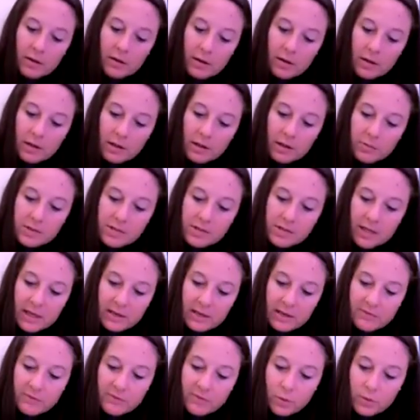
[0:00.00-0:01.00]
And then beside
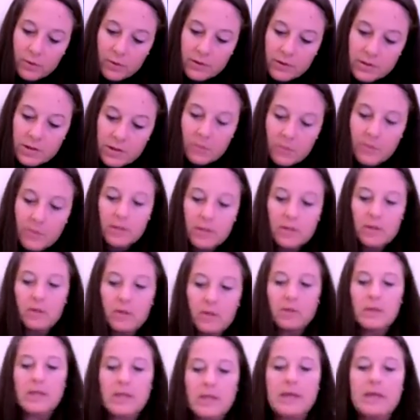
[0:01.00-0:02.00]
for, there's going to be another
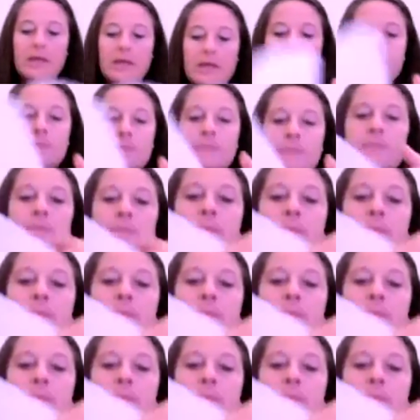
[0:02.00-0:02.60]
line.